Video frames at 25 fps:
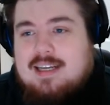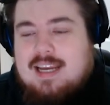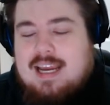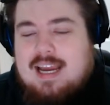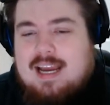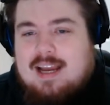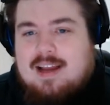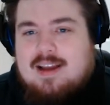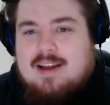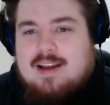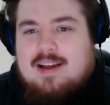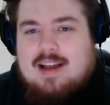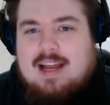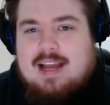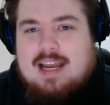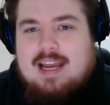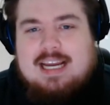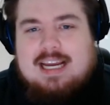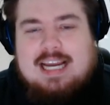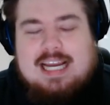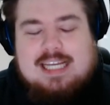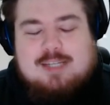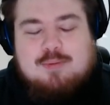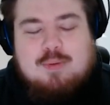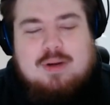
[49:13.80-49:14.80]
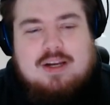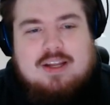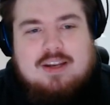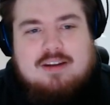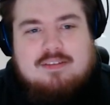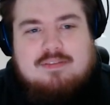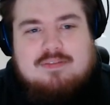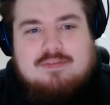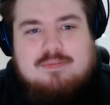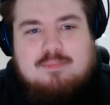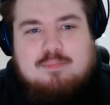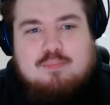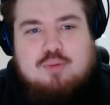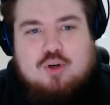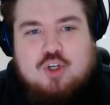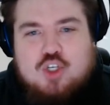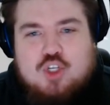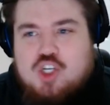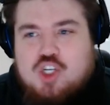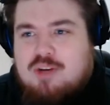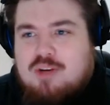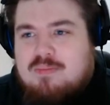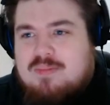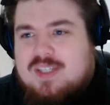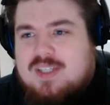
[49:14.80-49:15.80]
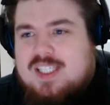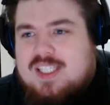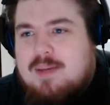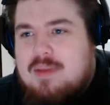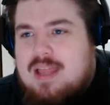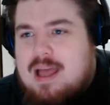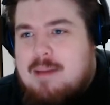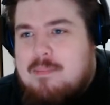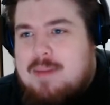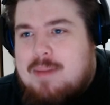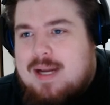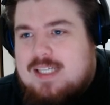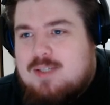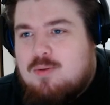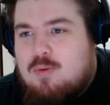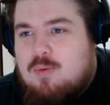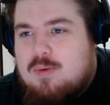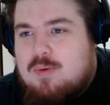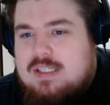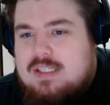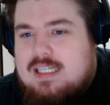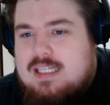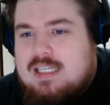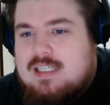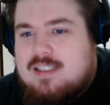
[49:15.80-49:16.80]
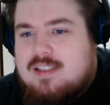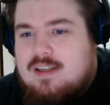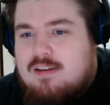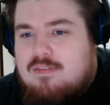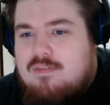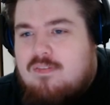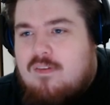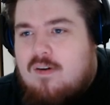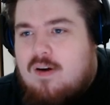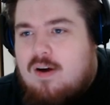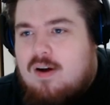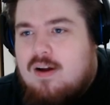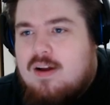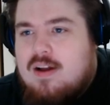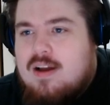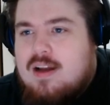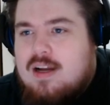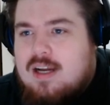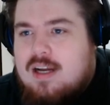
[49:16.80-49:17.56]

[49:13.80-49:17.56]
yeah, and I guess we could have presumed some of that based on what we've seen so far.